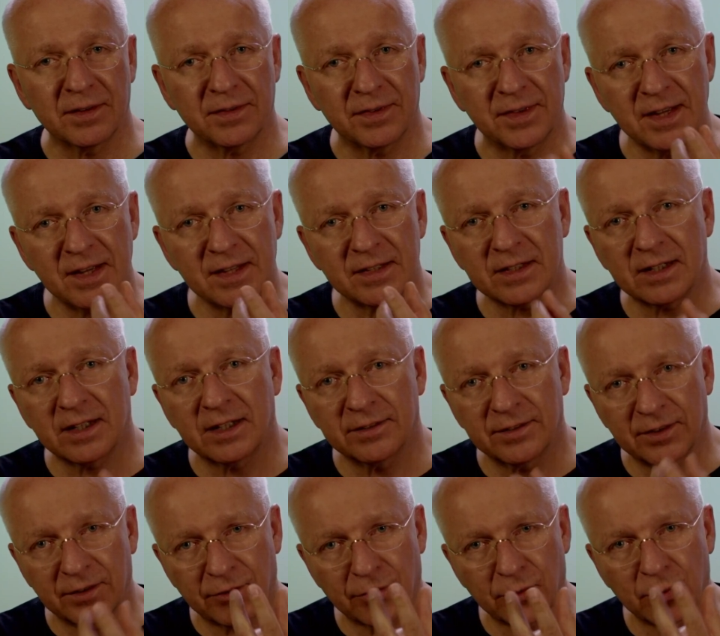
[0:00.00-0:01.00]
These are
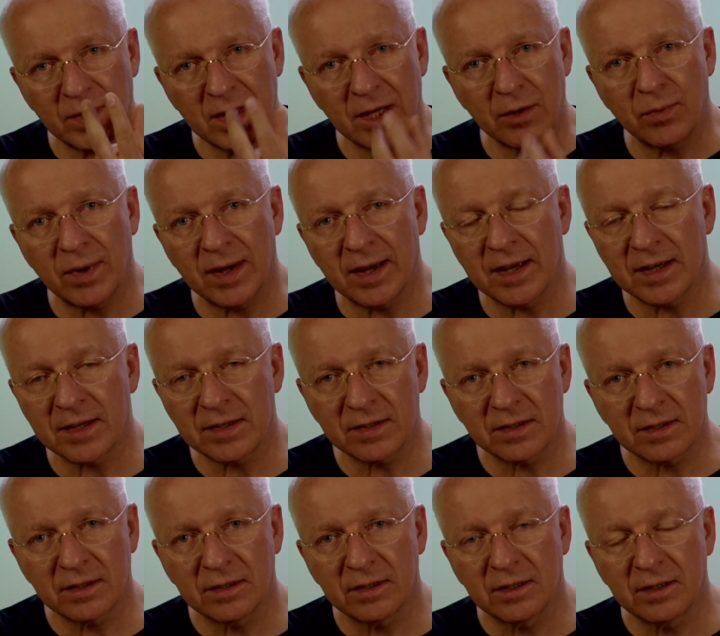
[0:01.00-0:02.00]
the three
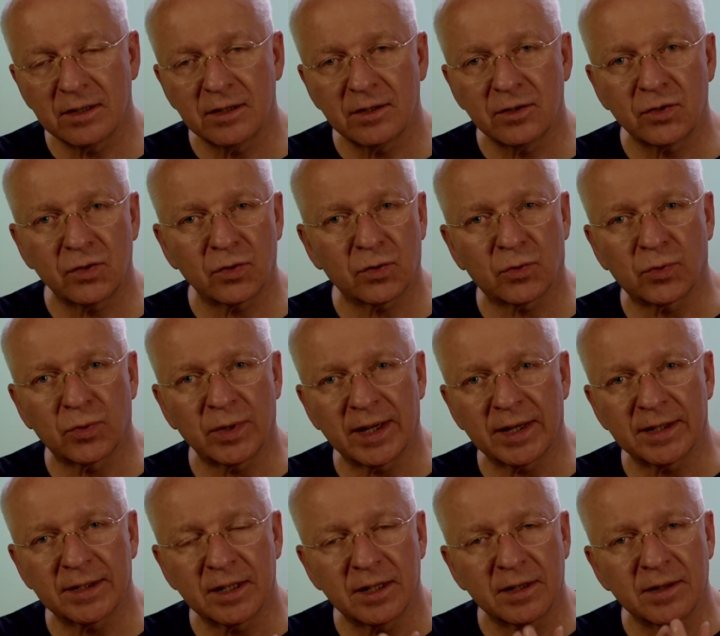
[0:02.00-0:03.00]
ways to
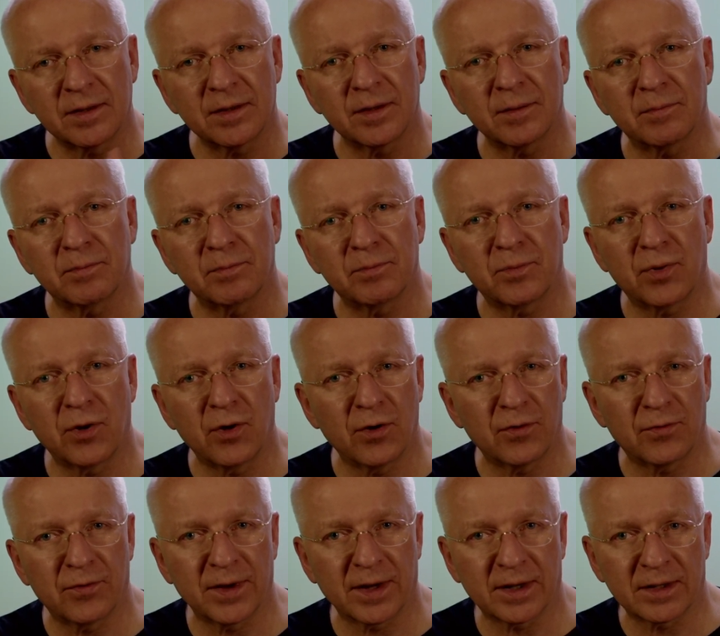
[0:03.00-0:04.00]
create the
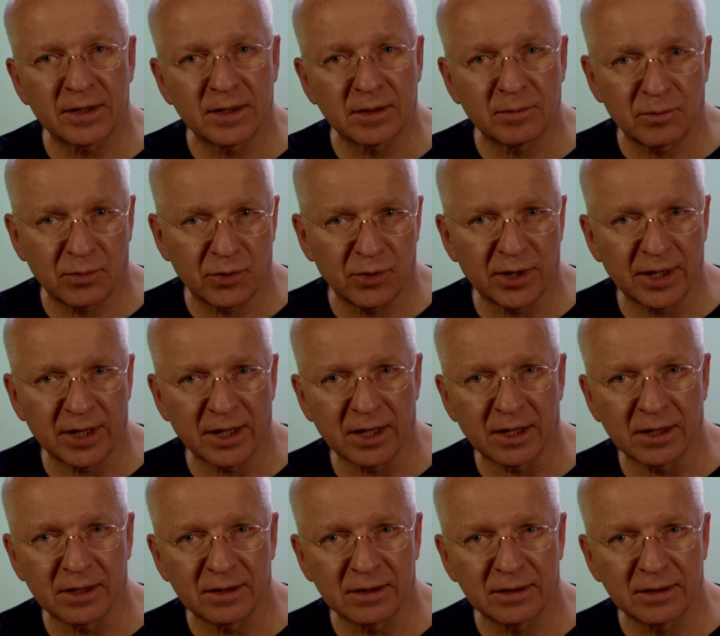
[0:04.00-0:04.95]
perfect prayer.